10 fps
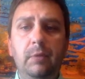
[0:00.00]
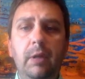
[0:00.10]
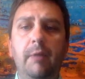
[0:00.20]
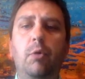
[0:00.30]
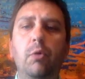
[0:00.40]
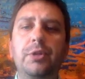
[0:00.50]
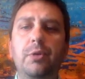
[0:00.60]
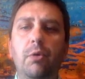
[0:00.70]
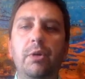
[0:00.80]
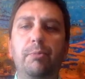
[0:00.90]
Now, of course,
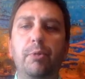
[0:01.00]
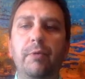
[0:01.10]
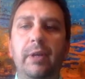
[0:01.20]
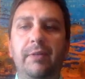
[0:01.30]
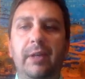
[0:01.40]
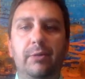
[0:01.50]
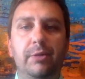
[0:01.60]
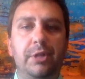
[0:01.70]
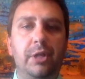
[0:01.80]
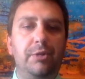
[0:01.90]
in order to prove anything to
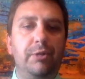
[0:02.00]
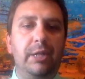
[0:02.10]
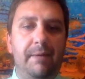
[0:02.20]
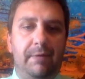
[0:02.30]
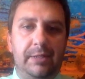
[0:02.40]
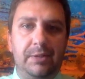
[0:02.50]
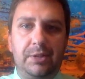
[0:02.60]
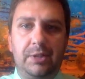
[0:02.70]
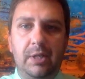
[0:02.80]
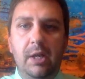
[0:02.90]
a judge, you need
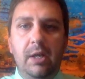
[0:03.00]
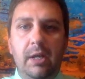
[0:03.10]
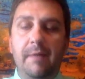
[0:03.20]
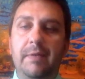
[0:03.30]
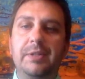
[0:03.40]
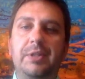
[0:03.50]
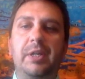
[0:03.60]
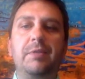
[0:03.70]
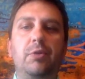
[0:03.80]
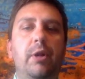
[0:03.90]
evidence. Evidence
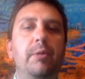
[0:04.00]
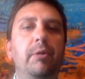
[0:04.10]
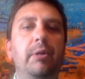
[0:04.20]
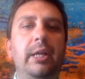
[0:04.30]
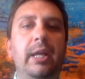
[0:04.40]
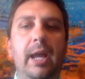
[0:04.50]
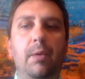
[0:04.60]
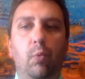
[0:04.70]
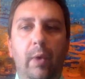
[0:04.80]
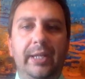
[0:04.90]
gives credibility
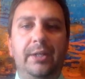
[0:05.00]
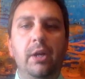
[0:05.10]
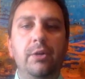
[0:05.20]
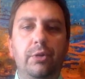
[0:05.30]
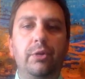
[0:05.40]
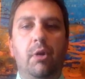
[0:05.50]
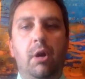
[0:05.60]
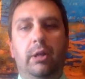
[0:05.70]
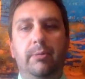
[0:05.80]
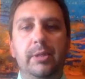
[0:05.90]
and weight to your
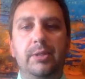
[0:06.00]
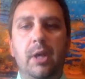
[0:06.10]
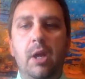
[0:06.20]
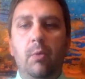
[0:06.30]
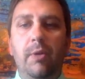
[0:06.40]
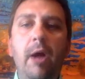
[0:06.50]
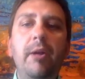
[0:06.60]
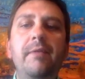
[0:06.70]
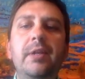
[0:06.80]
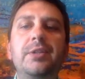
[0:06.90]
arguments.
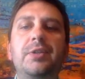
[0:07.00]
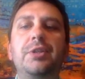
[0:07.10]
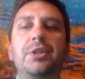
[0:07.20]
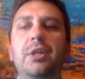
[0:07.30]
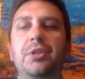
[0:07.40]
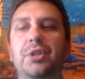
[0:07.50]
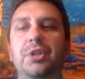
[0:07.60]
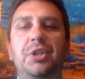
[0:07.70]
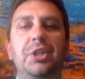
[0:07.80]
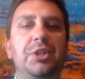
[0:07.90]
Without evidence, the judge
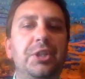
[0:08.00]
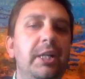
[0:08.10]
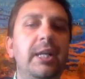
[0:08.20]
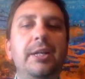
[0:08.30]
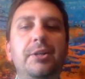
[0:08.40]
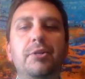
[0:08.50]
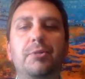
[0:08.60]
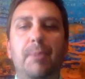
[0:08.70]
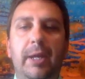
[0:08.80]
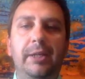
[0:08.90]
just sees
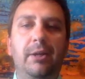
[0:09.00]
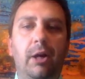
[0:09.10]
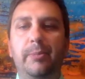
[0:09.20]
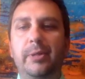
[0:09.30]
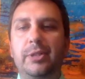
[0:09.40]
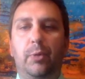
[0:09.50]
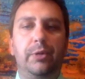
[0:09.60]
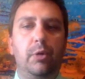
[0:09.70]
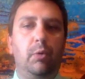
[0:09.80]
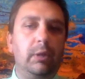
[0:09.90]
teenagers making arguments
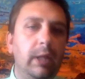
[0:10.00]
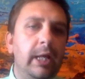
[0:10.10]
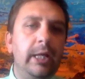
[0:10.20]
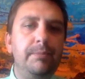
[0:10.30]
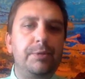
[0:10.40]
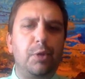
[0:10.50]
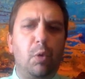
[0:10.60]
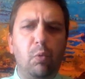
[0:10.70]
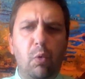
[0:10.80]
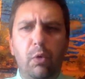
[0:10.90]
with no claims,
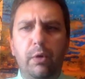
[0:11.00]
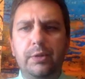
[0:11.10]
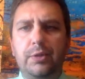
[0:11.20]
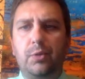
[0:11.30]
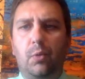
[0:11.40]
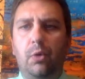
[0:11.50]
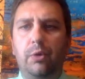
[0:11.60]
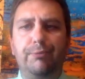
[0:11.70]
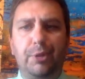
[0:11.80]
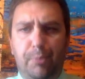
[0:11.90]
no warrants,
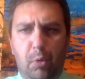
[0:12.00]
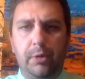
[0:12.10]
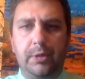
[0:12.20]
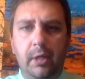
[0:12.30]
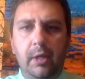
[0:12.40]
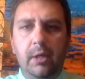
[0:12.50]
or support.